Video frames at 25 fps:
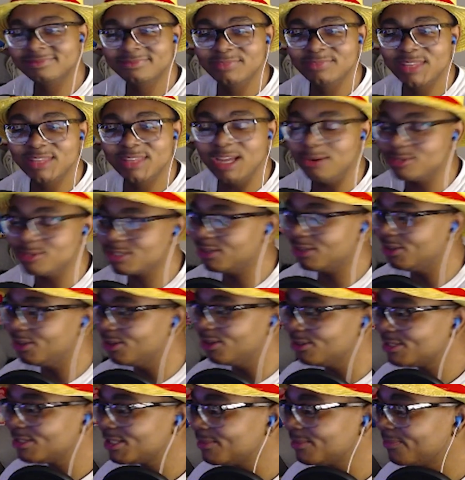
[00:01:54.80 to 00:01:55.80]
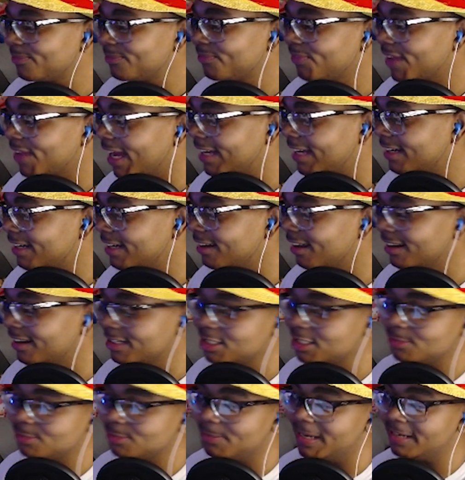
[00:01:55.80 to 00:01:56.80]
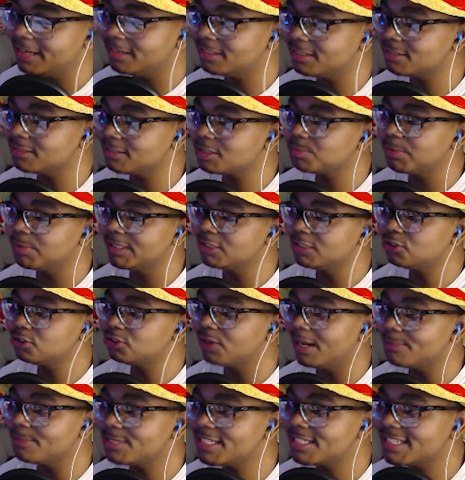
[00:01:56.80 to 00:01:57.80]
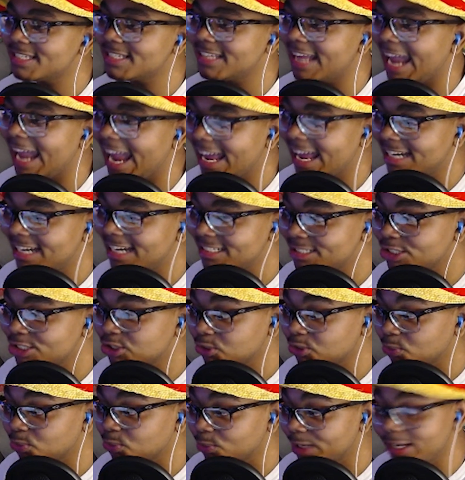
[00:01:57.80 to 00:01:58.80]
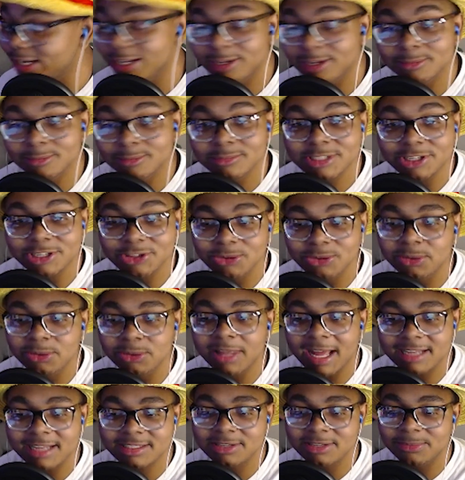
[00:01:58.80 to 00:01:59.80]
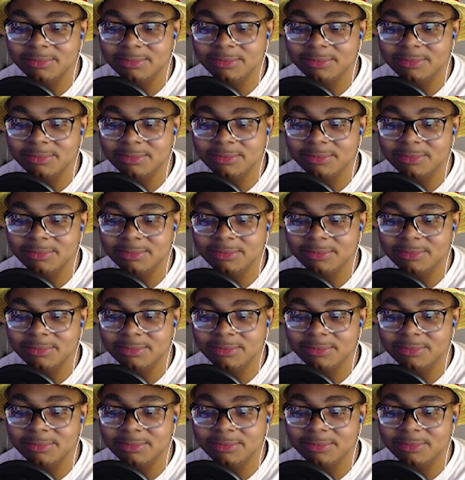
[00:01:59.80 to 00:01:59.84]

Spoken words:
That was close. I did not expect Springtrap's canned scream to do that to